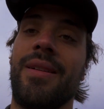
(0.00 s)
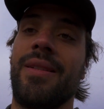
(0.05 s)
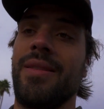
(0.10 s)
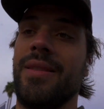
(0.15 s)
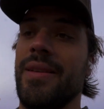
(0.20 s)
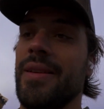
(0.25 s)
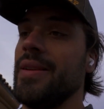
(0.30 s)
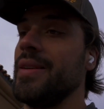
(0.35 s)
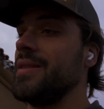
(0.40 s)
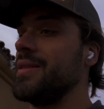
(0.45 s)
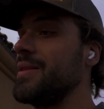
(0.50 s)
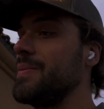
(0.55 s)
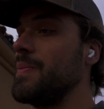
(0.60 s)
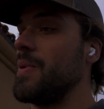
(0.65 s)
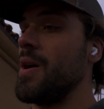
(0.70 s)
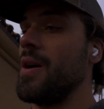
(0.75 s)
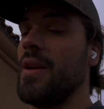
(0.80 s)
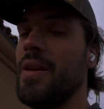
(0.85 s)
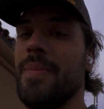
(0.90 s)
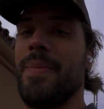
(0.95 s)
this
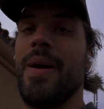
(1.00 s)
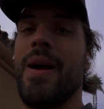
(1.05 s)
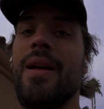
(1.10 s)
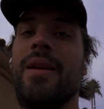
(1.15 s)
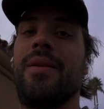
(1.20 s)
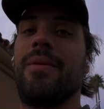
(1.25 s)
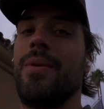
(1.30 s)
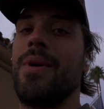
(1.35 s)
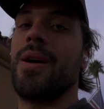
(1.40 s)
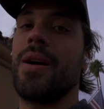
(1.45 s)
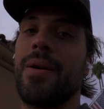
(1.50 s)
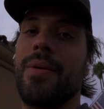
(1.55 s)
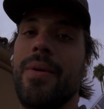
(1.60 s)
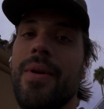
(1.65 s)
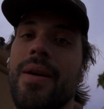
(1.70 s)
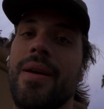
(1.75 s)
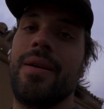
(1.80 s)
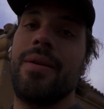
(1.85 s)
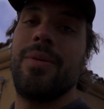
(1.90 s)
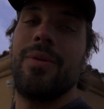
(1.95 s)
parking pad and
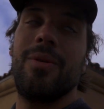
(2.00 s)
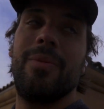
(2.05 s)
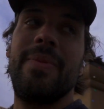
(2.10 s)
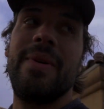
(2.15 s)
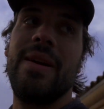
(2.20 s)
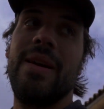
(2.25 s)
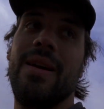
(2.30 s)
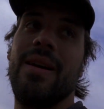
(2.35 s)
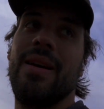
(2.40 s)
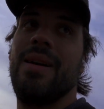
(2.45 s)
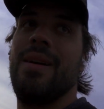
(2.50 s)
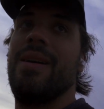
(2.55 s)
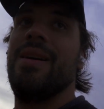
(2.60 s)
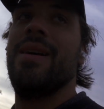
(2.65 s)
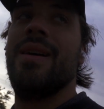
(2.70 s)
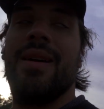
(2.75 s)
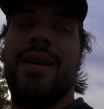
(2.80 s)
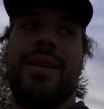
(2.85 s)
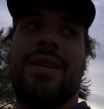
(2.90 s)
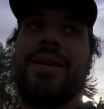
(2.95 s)
walkway will be
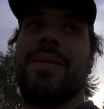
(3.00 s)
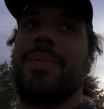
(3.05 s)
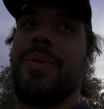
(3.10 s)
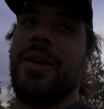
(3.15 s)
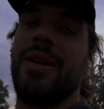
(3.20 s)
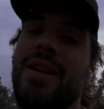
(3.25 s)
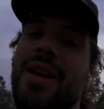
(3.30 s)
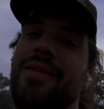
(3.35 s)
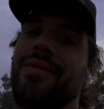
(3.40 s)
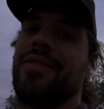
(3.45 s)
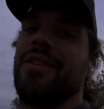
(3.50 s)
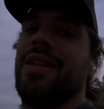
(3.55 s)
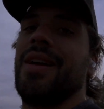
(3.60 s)
complete after